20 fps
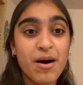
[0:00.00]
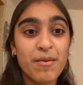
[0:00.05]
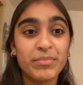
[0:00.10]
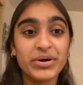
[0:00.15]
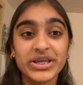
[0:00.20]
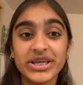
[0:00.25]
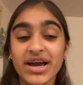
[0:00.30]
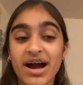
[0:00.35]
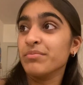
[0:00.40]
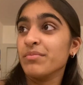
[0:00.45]

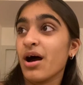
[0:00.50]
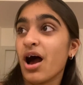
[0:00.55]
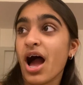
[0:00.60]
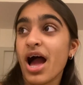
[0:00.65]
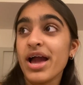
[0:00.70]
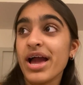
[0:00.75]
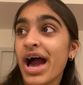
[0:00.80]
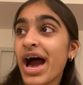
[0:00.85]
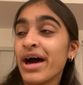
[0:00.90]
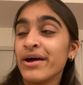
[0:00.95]
but yeah, I
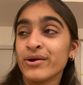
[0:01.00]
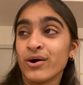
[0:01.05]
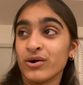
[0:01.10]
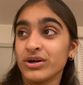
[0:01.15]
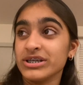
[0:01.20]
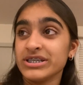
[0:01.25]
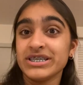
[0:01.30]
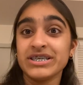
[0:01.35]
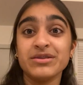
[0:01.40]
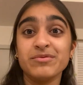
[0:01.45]
had
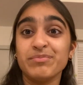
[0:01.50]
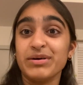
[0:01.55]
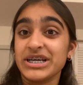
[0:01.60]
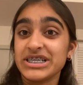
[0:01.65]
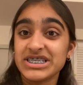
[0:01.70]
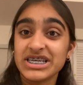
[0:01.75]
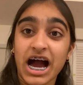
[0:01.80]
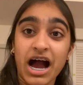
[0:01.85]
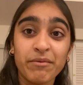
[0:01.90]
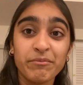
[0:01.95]
honestly the
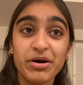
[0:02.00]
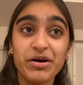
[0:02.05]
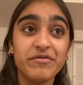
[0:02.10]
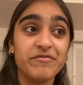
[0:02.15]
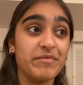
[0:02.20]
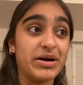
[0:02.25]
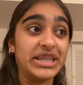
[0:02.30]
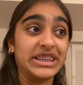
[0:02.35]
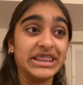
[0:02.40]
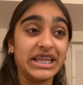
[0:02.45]
best time of
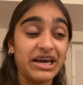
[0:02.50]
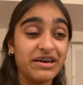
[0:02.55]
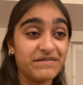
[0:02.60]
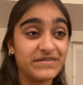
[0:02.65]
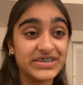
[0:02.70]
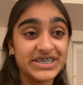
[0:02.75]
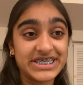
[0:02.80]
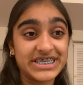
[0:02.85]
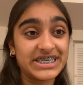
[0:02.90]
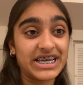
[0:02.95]
my life
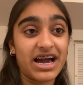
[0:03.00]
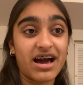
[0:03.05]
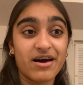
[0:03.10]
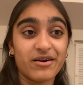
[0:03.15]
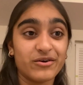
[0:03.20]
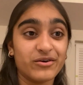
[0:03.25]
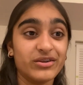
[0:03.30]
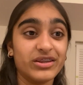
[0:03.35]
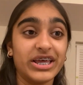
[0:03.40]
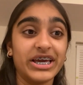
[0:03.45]
in
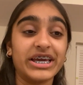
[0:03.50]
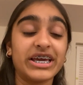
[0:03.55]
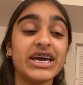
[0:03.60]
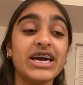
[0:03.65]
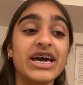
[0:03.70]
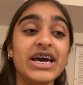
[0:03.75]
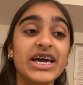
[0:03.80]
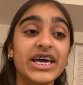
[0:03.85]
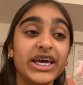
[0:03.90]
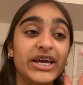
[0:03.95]
Seattle. Like,
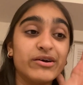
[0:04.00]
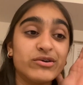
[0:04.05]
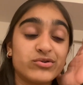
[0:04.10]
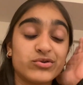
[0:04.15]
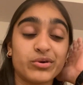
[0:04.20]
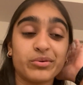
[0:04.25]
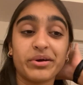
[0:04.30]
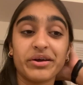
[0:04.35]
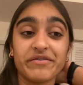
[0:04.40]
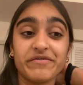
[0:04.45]
it was
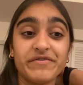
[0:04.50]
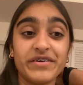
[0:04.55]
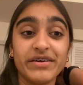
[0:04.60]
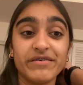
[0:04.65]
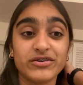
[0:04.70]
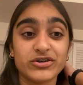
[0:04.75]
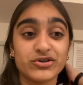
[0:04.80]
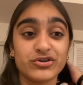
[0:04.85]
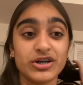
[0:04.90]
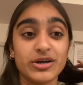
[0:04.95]
one of my
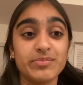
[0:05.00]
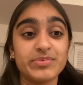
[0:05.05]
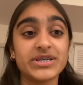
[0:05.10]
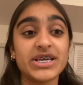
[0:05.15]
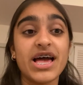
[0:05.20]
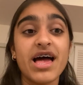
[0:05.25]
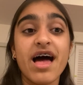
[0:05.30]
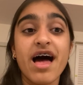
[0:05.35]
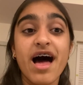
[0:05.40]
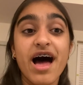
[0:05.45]
favorite trips
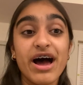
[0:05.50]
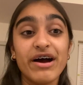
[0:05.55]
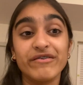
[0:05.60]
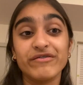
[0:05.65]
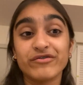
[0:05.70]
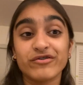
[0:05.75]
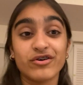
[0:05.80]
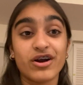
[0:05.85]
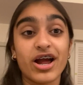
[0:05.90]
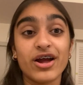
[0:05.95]

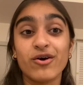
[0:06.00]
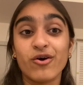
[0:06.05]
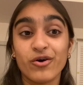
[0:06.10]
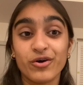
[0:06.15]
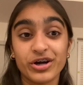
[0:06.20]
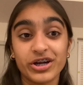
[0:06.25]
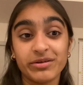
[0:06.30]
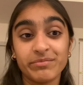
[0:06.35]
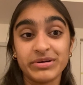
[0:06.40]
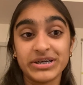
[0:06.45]
ever. I
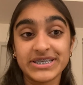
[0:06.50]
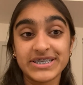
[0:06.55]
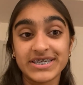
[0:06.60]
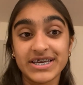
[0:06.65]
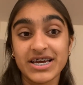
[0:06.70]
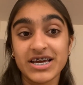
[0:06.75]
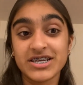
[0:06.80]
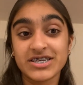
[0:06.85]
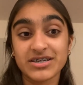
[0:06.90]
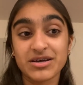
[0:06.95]
already miss
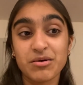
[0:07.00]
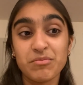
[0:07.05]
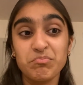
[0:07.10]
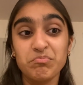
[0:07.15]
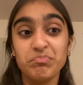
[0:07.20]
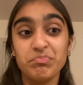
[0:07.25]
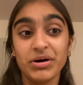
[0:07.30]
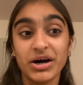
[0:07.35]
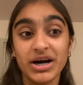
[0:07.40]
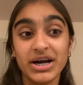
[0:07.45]
it,
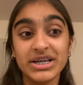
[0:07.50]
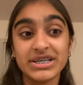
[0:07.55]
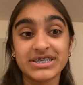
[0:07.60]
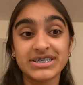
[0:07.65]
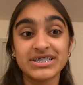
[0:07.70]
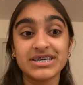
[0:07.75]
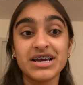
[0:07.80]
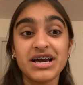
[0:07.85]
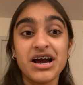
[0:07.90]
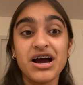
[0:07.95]
but
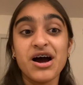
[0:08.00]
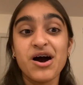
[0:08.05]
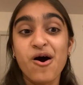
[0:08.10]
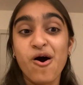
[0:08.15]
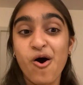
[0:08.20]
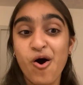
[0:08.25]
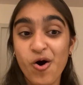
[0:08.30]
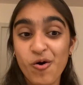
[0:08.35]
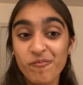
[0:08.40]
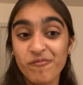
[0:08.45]

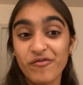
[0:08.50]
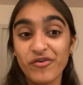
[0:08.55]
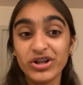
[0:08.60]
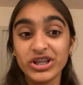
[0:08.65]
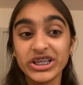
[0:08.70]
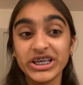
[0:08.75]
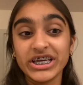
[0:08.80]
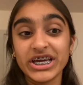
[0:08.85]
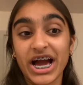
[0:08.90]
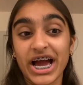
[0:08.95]

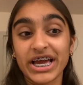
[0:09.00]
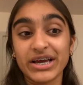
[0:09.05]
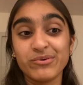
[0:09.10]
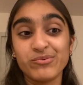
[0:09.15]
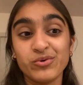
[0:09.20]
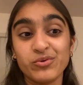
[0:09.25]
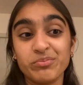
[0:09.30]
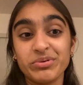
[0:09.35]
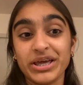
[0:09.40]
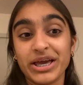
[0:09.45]
hopefully I
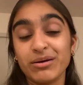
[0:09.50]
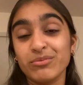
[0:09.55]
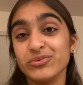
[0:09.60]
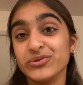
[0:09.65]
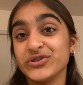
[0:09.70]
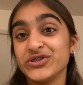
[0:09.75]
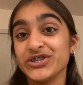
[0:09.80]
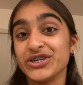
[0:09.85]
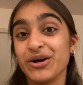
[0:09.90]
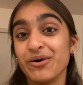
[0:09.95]
will be able
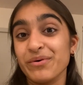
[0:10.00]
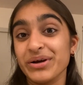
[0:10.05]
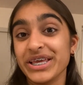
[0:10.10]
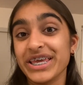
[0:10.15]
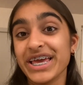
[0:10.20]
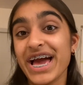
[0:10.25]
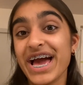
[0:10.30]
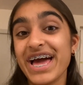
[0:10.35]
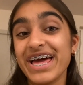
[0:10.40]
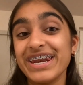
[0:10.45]
to go
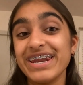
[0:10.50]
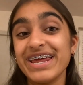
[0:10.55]
again